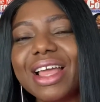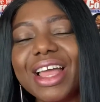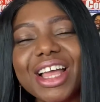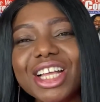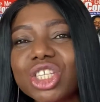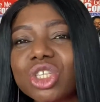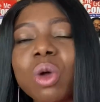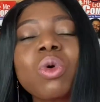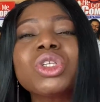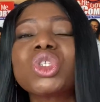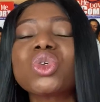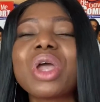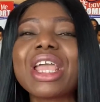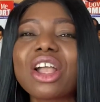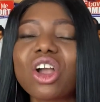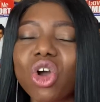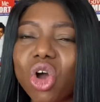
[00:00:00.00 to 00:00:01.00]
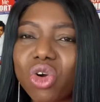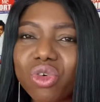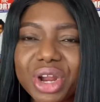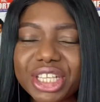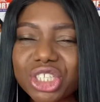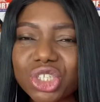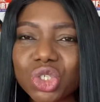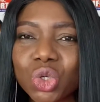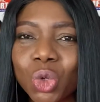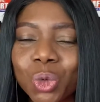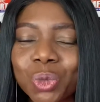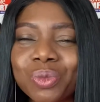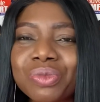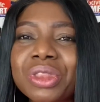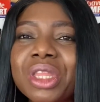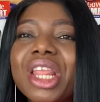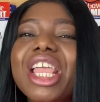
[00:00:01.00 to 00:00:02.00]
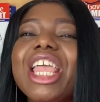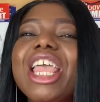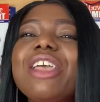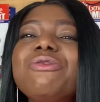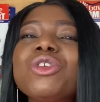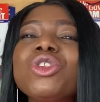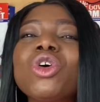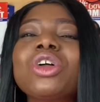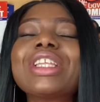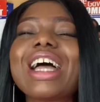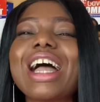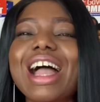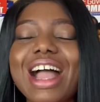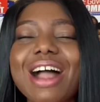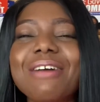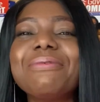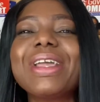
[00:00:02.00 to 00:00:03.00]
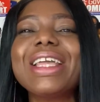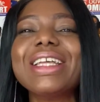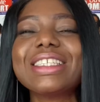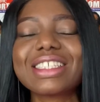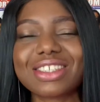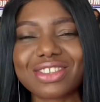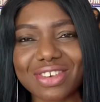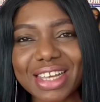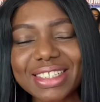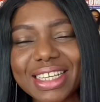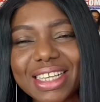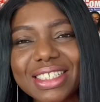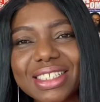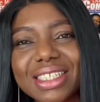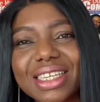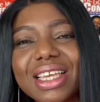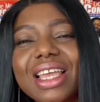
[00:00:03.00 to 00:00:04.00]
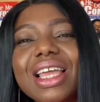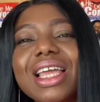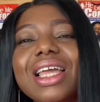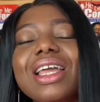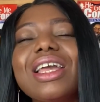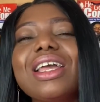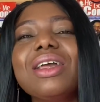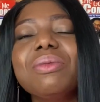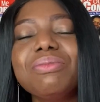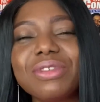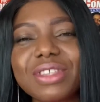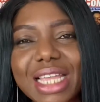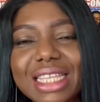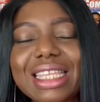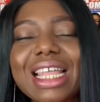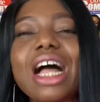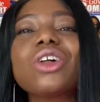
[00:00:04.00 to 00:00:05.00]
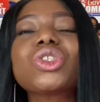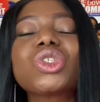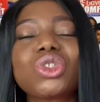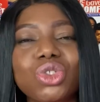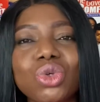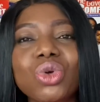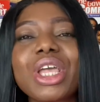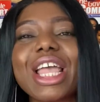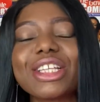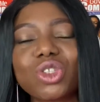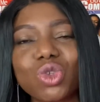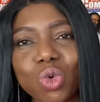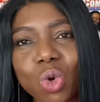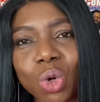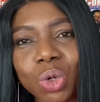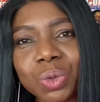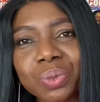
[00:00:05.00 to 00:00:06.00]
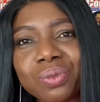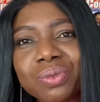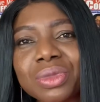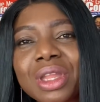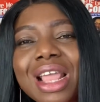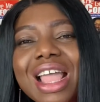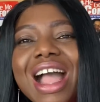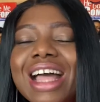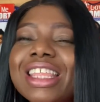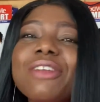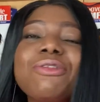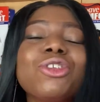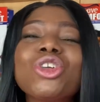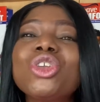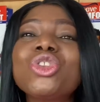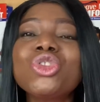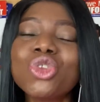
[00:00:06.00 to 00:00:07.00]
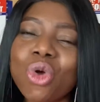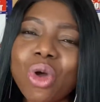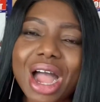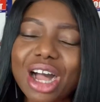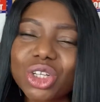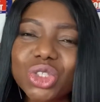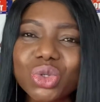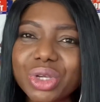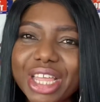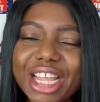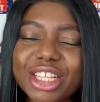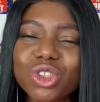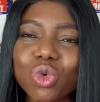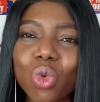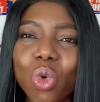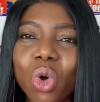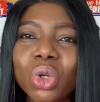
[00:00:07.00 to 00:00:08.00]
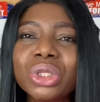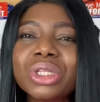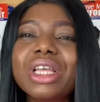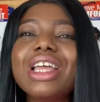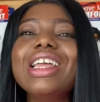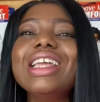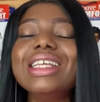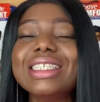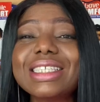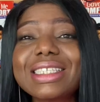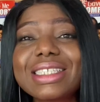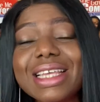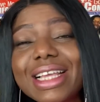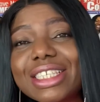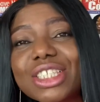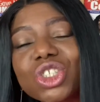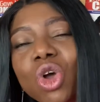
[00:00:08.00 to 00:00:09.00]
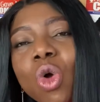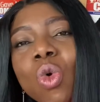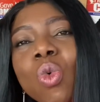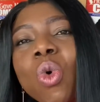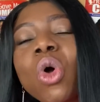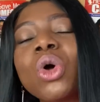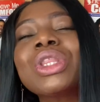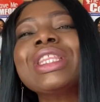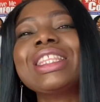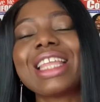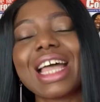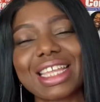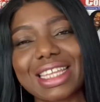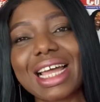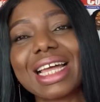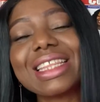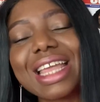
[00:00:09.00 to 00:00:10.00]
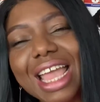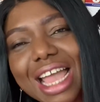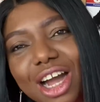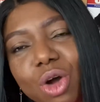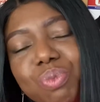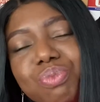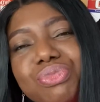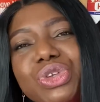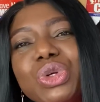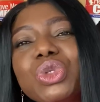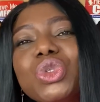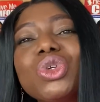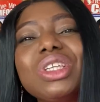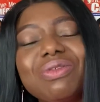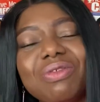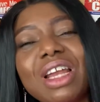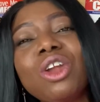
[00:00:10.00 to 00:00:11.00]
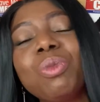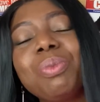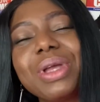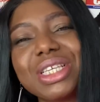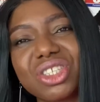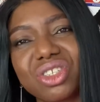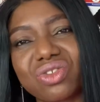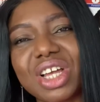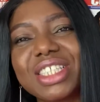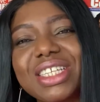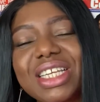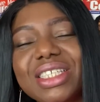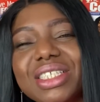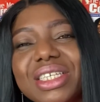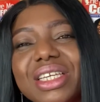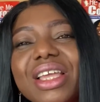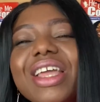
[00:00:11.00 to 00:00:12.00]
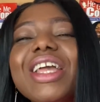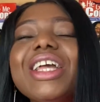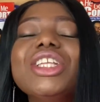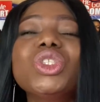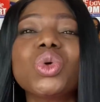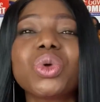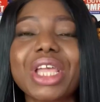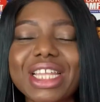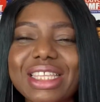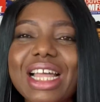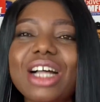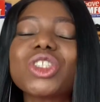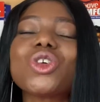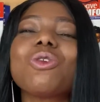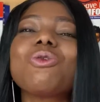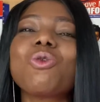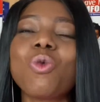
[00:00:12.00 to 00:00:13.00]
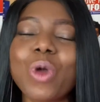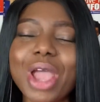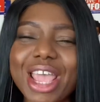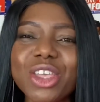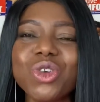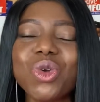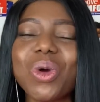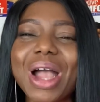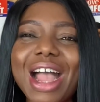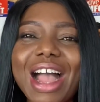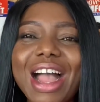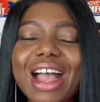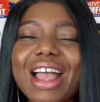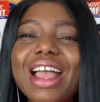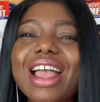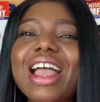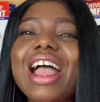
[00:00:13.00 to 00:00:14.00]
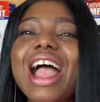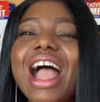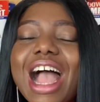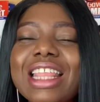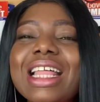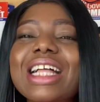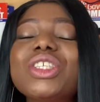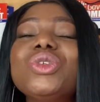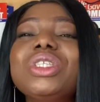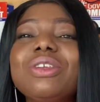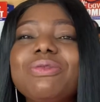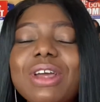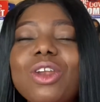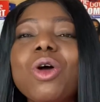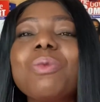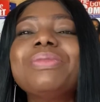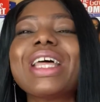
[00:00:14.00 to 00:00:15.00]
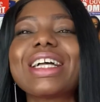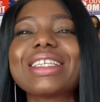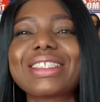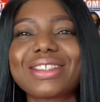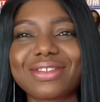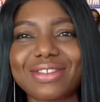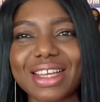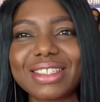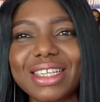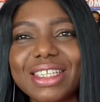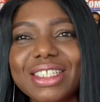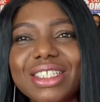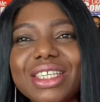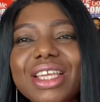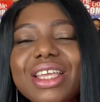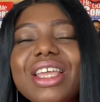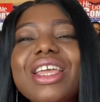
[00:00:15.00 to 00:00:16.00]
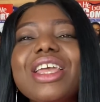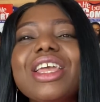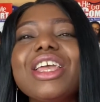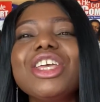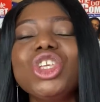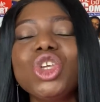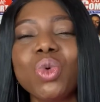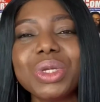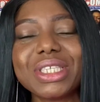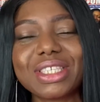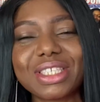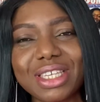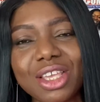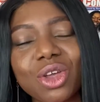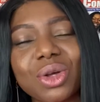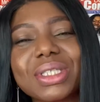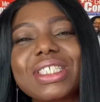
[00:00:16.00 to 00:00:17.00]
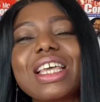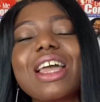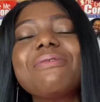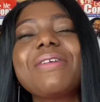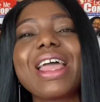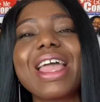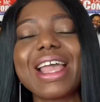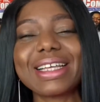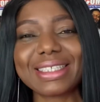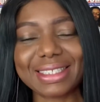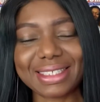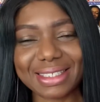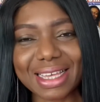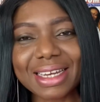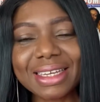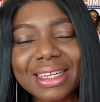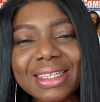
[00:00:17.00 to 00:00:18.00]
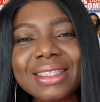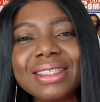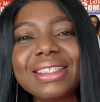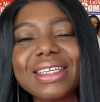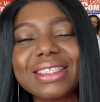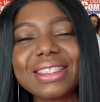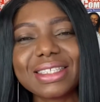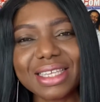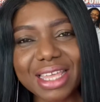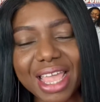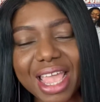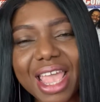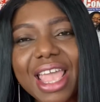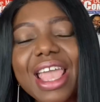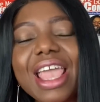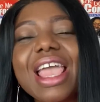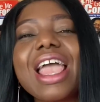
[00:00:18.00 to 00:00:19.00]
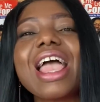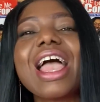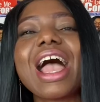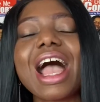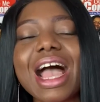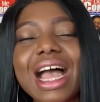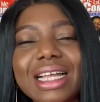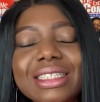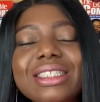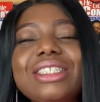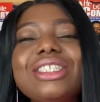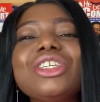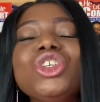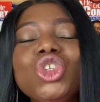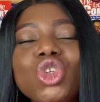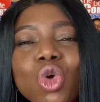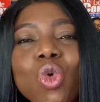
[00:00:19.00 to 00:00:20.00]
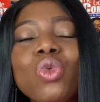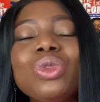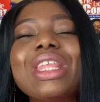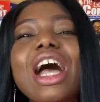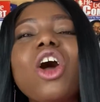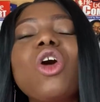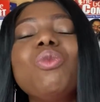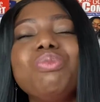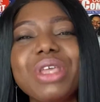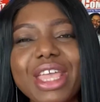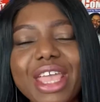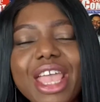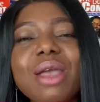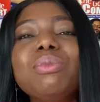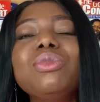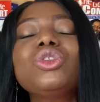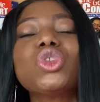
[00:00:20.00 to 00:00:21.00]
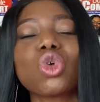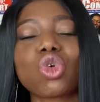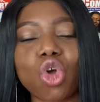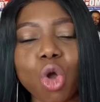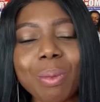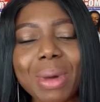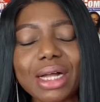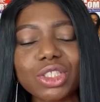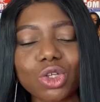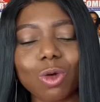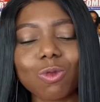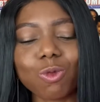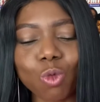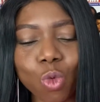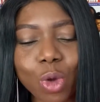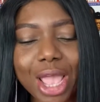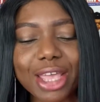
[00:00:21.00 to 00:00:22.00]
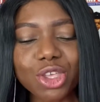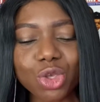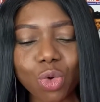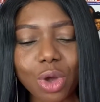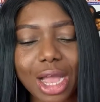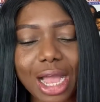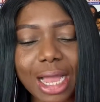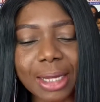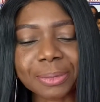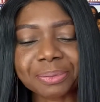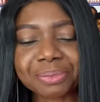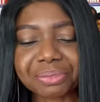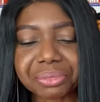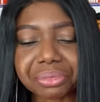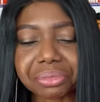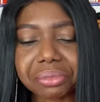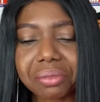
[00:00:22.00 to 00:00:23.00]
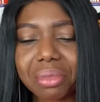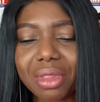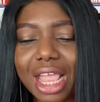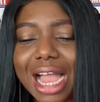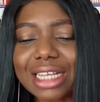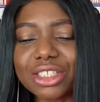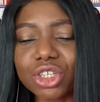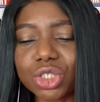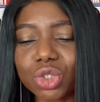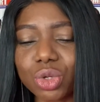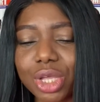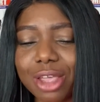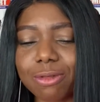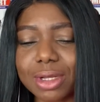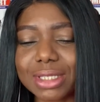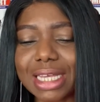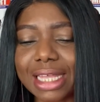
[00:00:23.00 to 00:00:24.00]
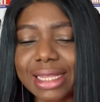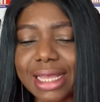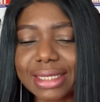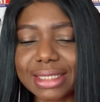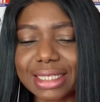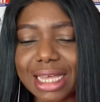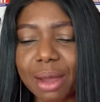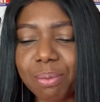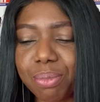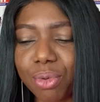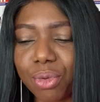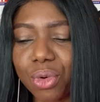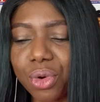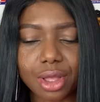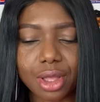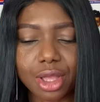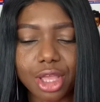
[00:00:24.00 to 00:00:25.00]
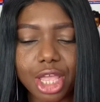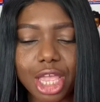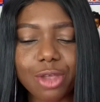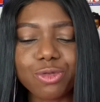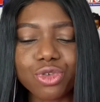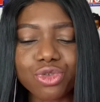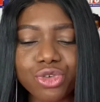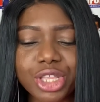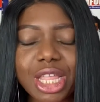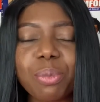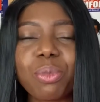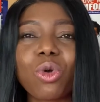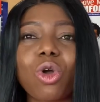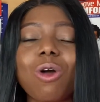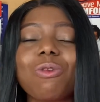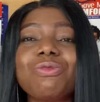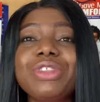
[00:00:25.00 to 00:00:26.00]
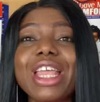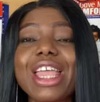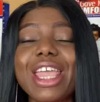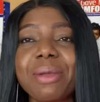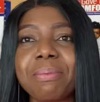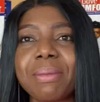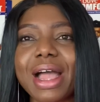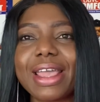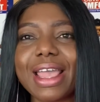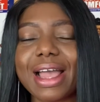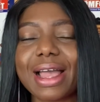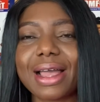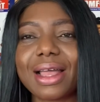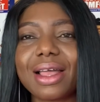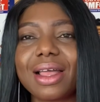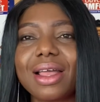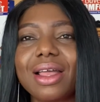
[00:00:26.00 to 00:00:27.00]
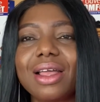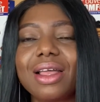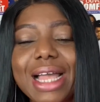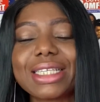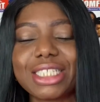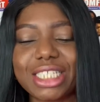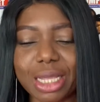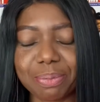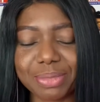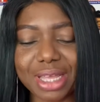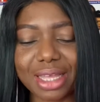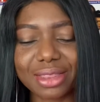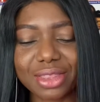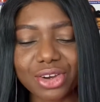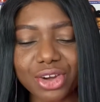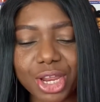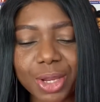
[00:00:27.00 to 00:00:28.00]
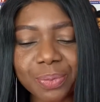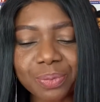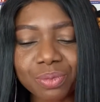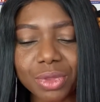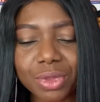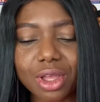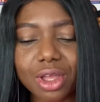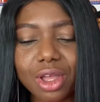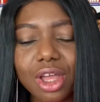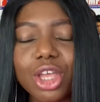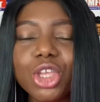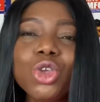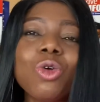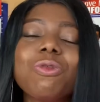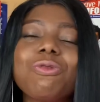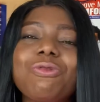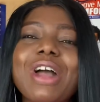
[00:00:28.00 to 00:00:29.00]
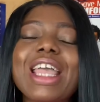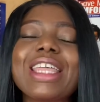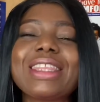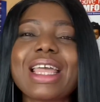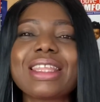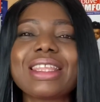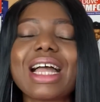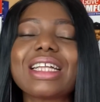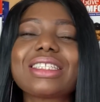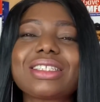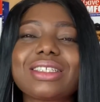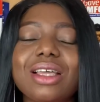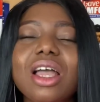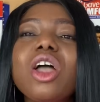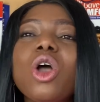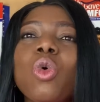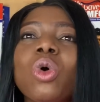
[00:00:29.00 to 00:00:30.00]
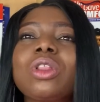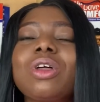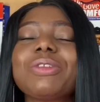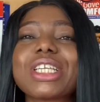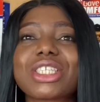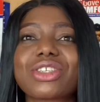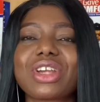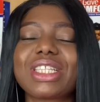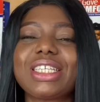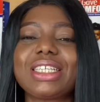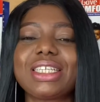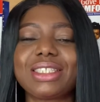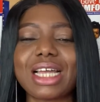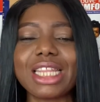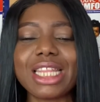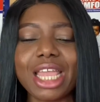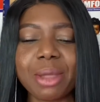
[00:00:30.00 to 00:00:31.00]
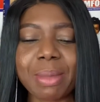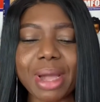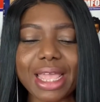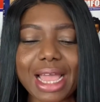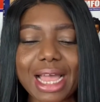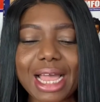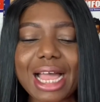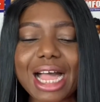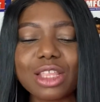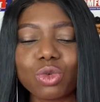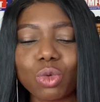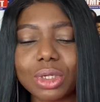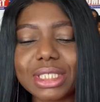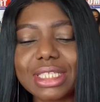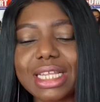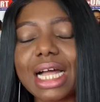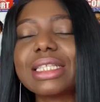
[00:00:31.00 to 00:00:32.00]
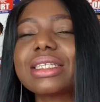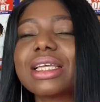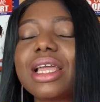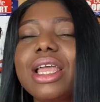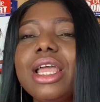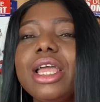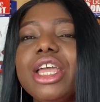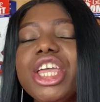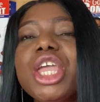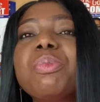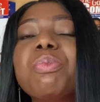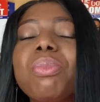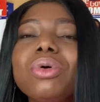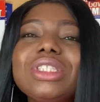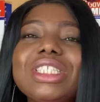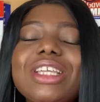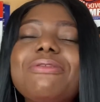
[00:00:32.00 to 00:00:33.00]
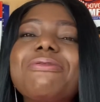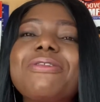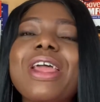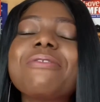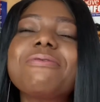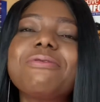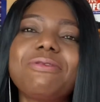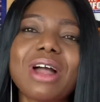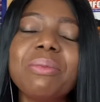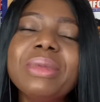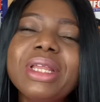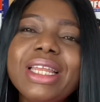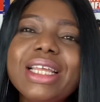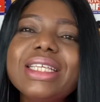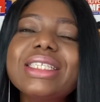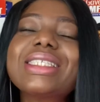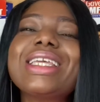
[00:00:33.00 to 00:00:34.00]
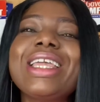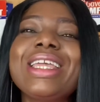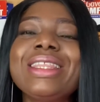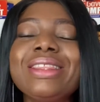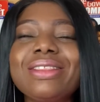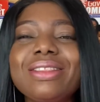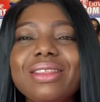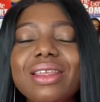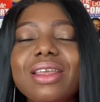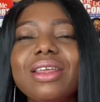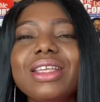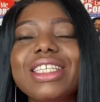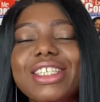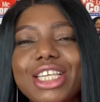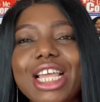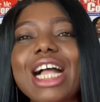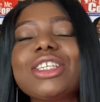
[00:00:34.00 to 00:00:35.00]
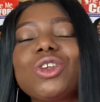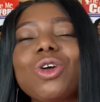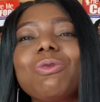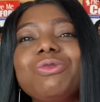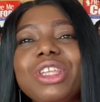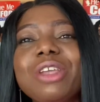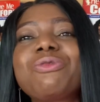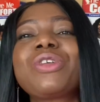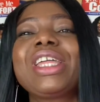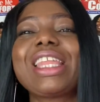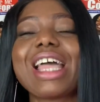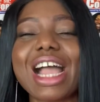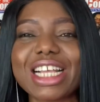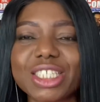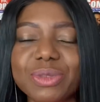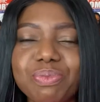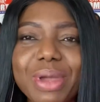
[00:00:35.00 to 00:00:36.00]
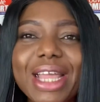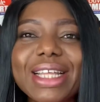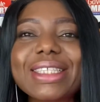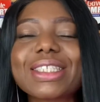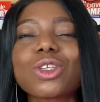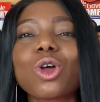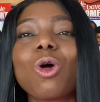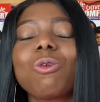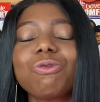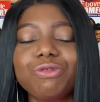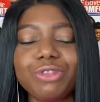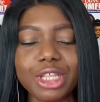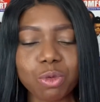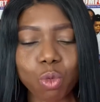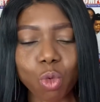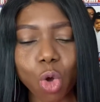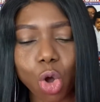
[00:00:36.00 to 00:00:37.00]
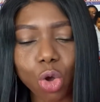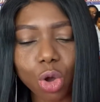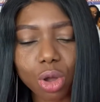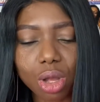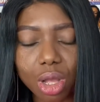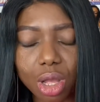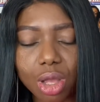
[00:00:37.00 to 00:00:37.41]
So I want to encourage you, if you don't have a strategy, set out to get one. And if you don't know how to get one, seek someone that can help you to develop a strategy to get out of where you are. And as you develop that strategy, you will see yourself excelling this year, and you will now be able to come out of where you are. And just to give us an example, if you read the book of Nehemiah, chapter 3, you'll find there that one of the strategies that Nehemiah had was that he put different families in charge of different aspects of the work.